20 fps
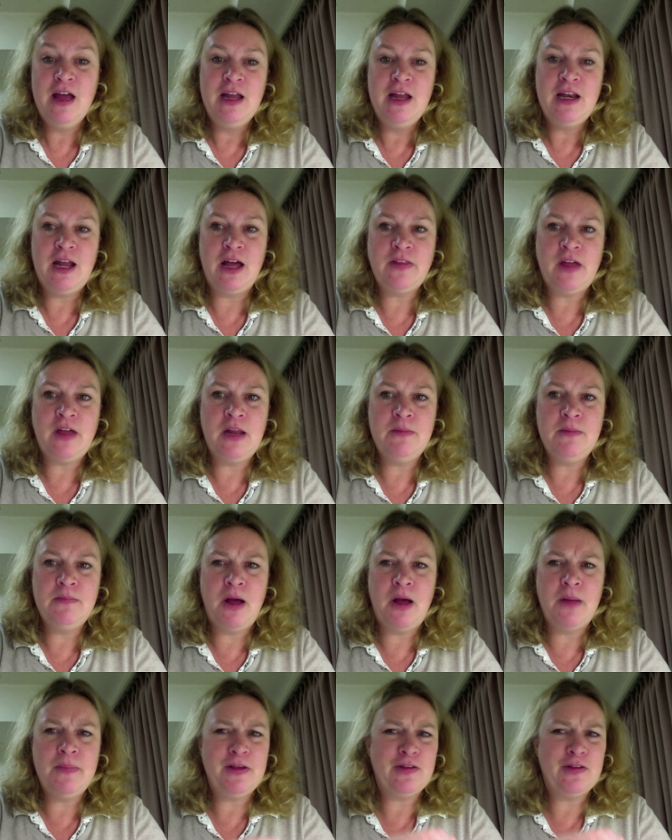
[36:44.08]
Now, that
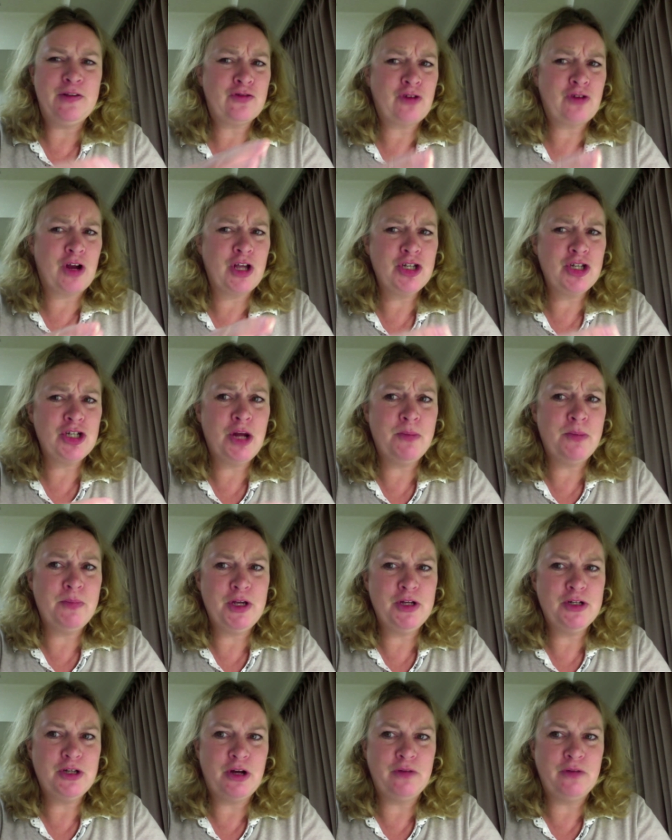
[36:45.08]
might be a strange number,
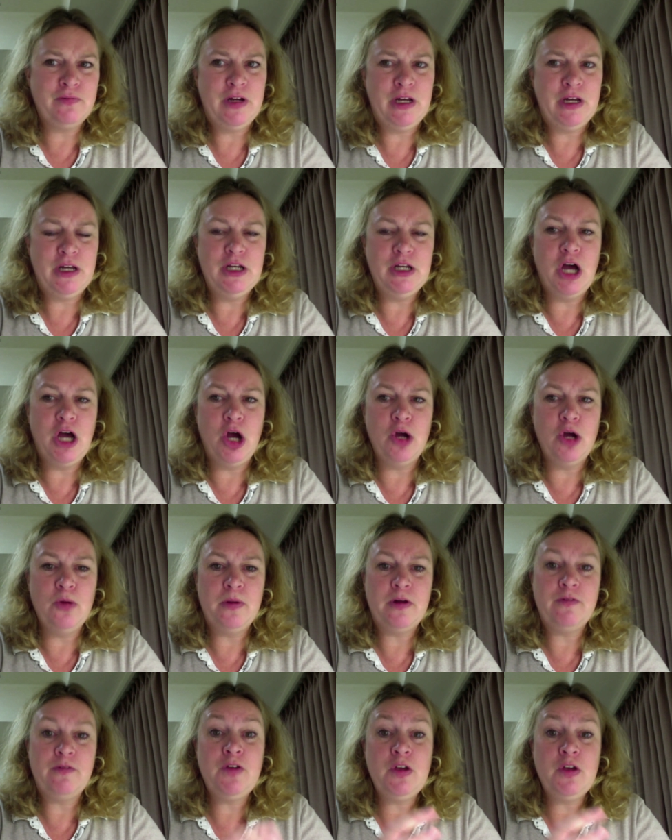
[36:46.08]
you don't really know,
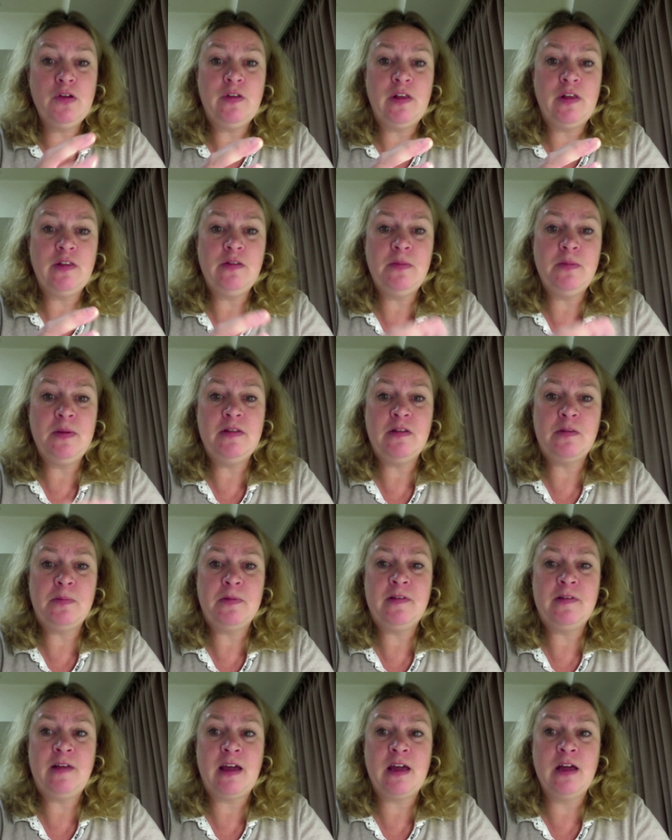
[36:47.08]
but a few centimetres
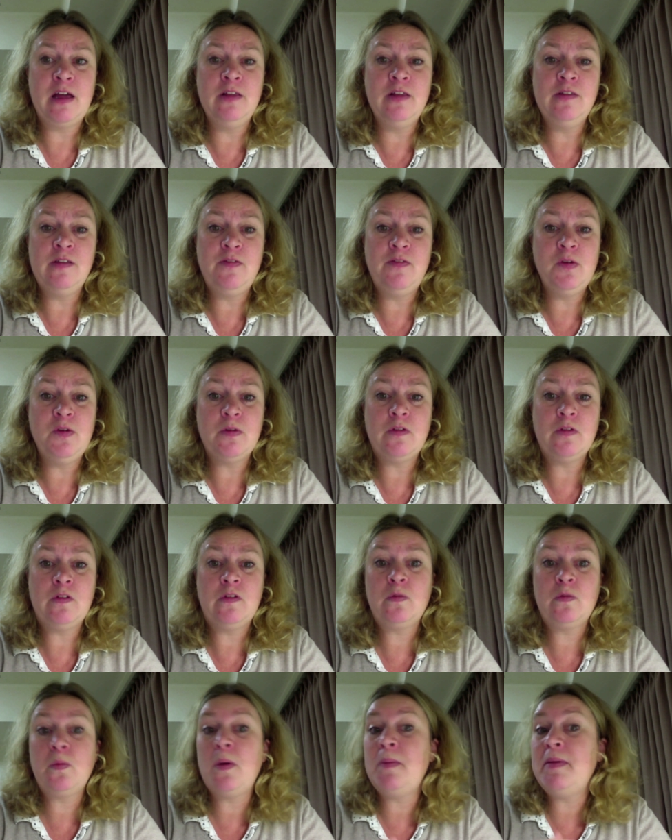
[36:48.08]
per second, if you were
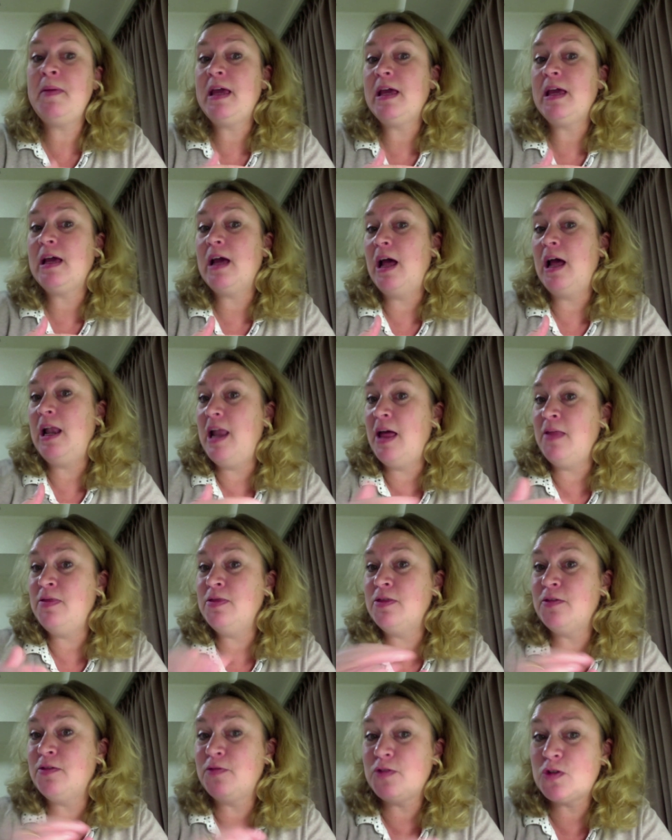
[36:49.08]
swimming a
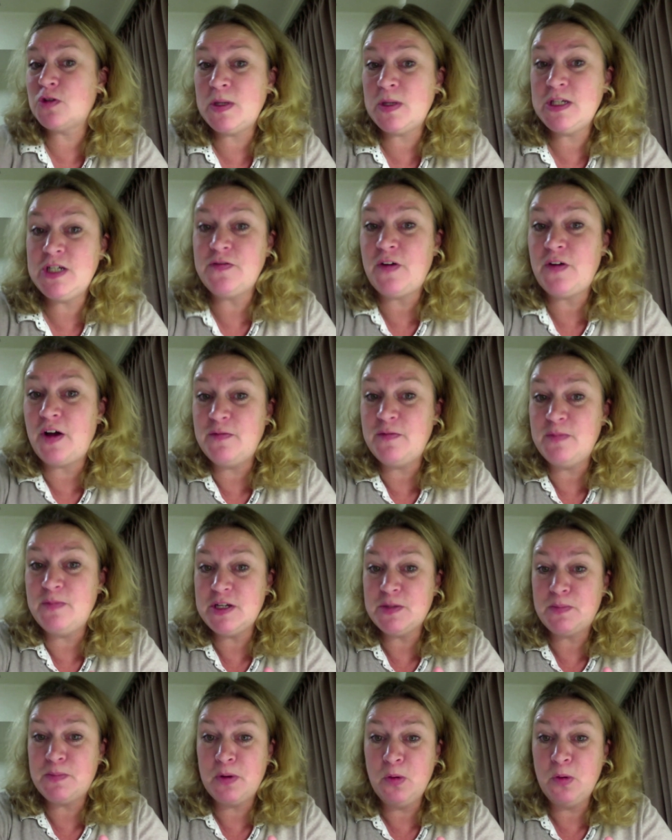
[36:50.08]
length of a 25
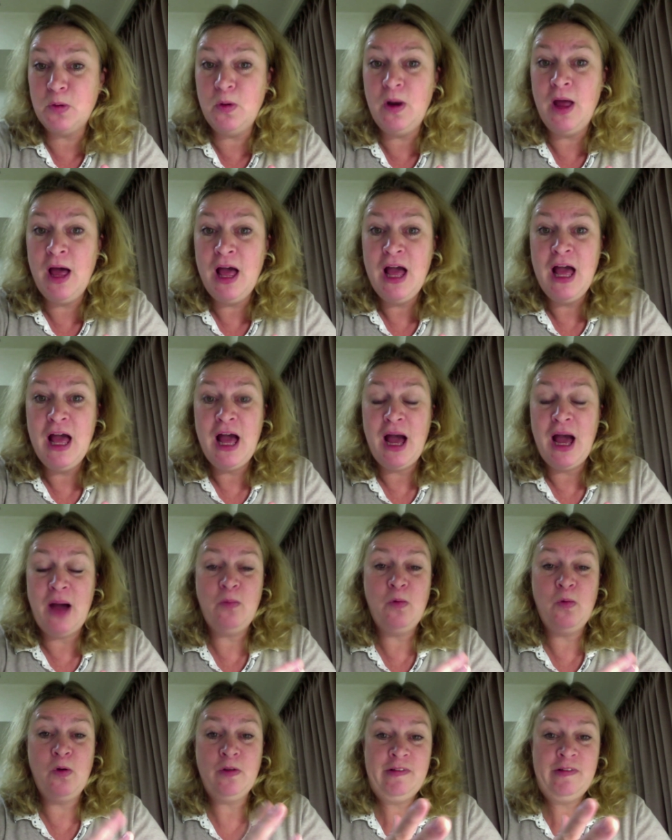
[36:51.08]
metre pool
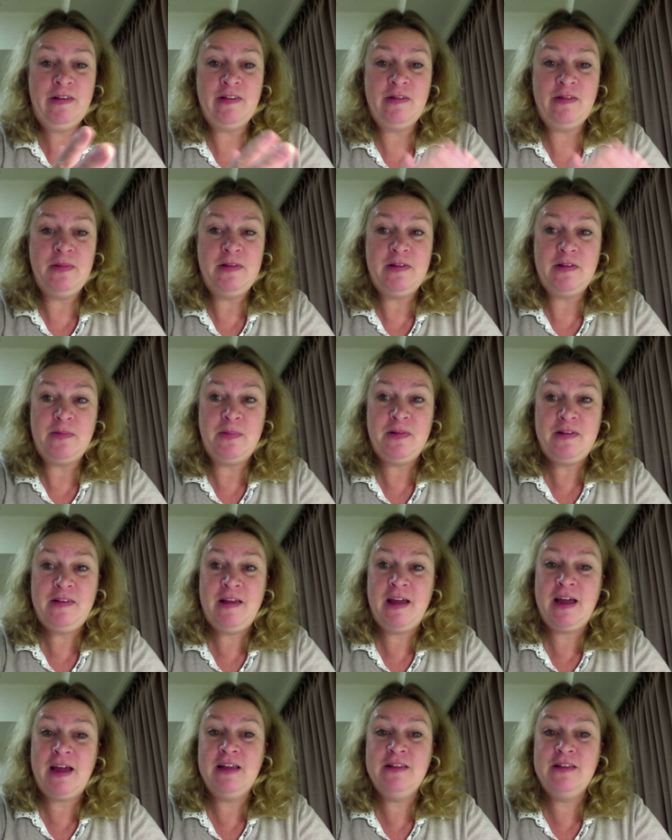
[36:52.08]
at one centimetres per
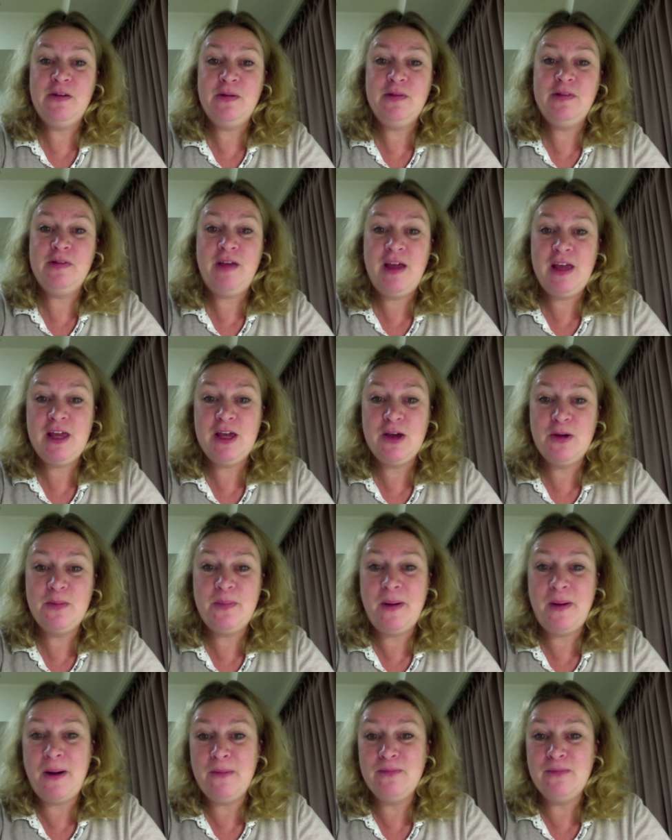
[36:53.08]
second, it would take you
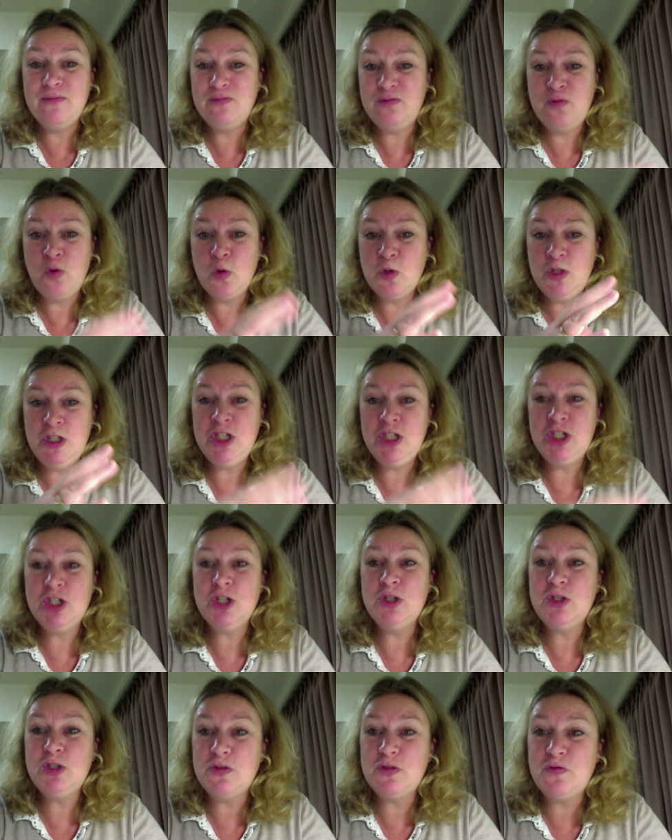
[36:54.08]
about
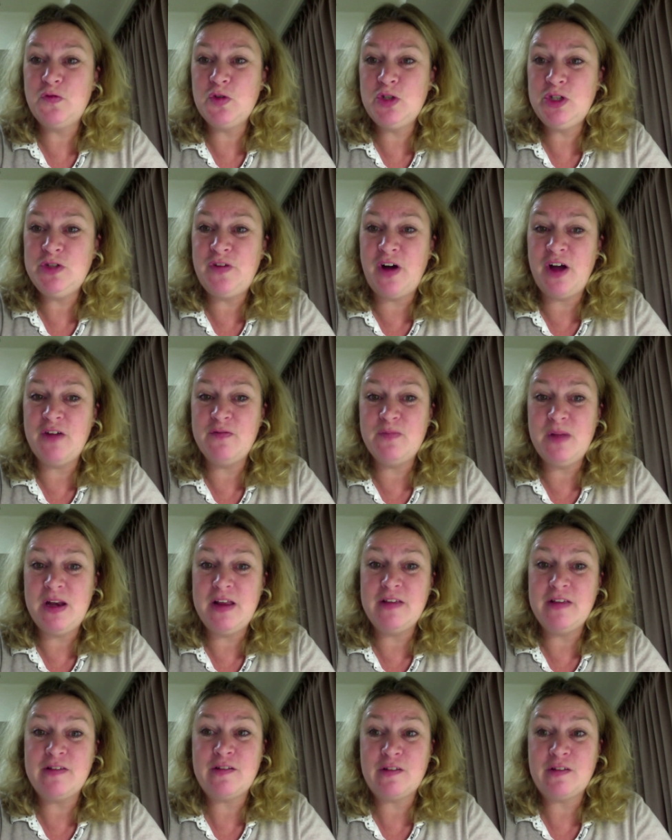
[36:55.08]
42 to 45
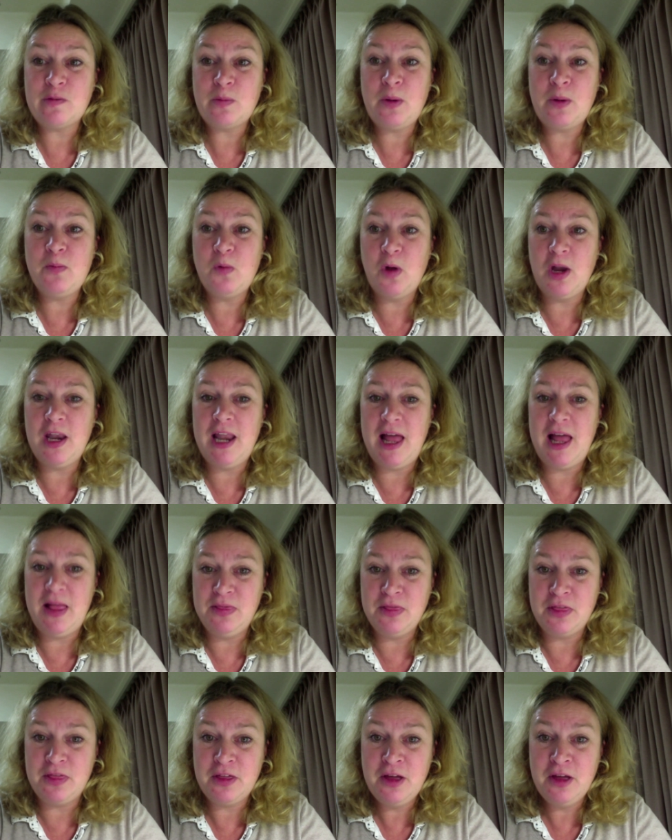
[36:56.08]
minutes to swim one
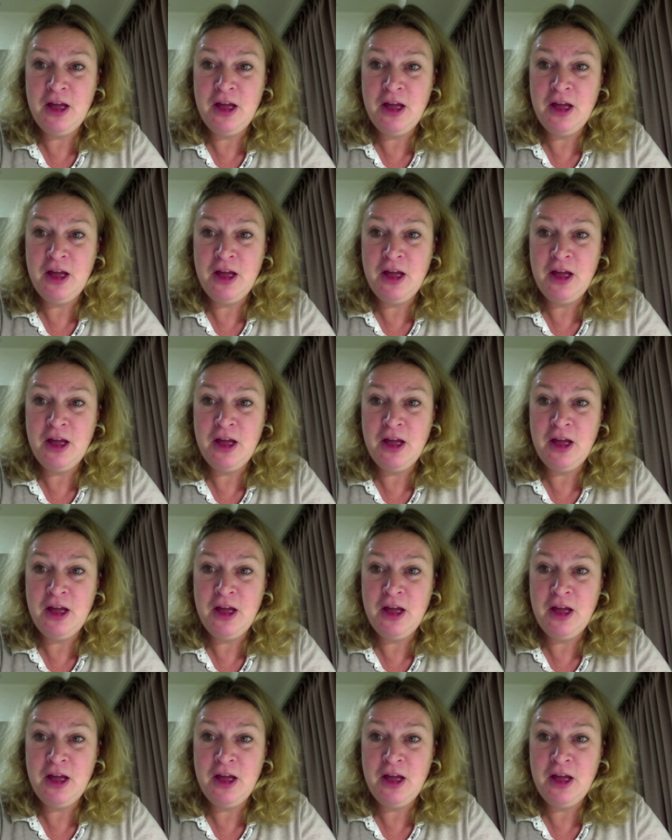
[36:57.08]
length.